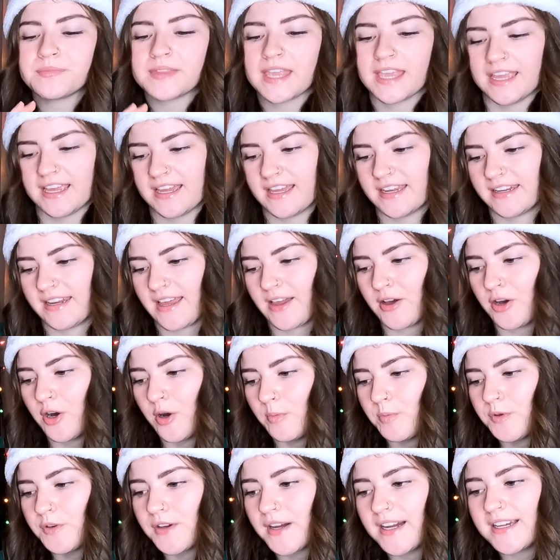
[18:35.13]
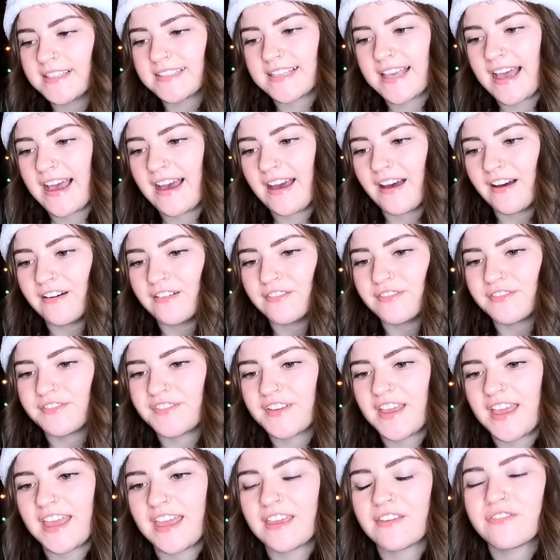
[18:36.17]
And I hope you guys have
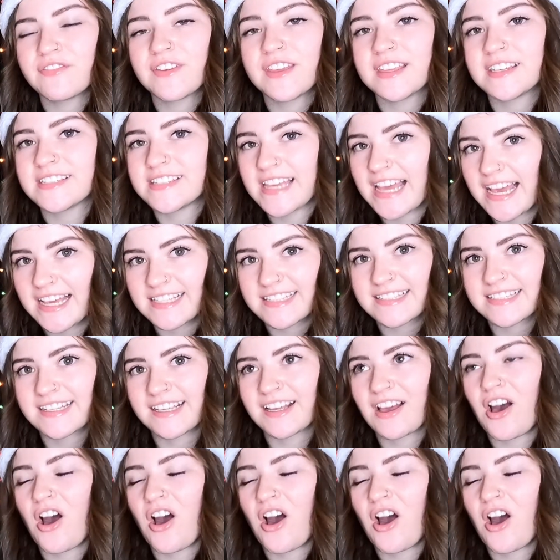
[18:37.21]
a fantastic